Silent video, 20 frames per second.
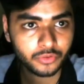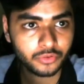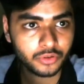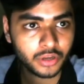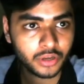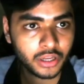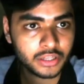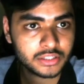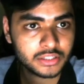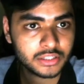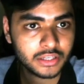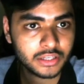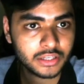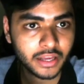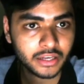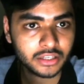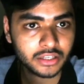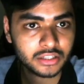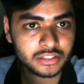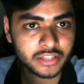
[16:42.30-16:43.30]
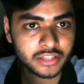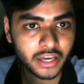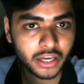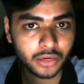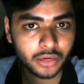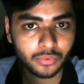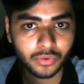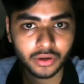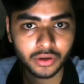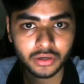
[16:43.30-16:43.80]
I'll select the
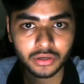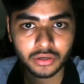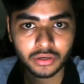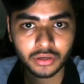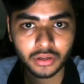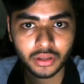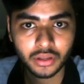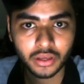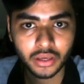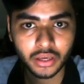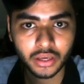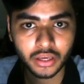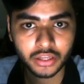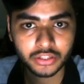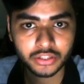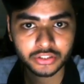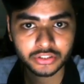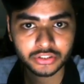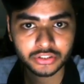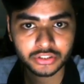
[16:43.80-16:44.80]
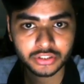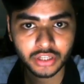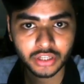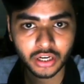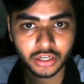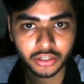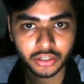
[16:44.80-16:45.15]
second one and start